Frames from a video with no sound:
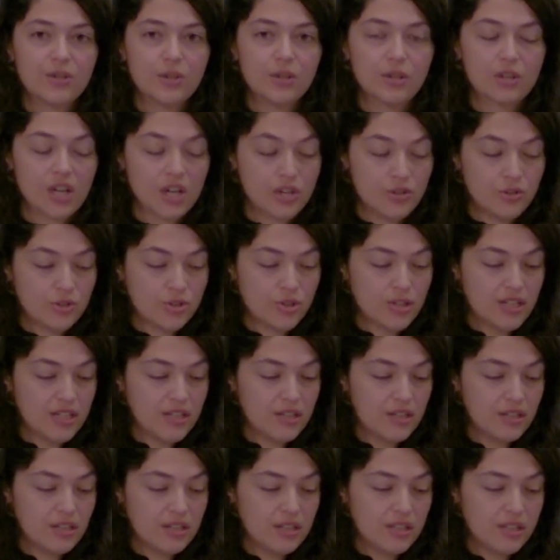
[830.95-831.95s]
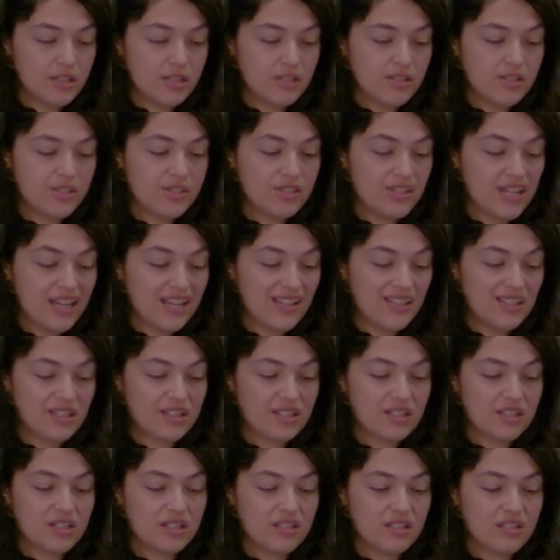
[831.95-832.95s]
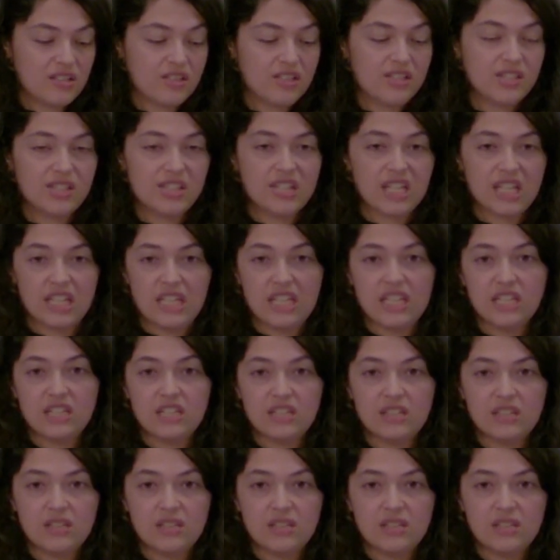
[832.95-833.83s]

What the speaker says: your country, state, city,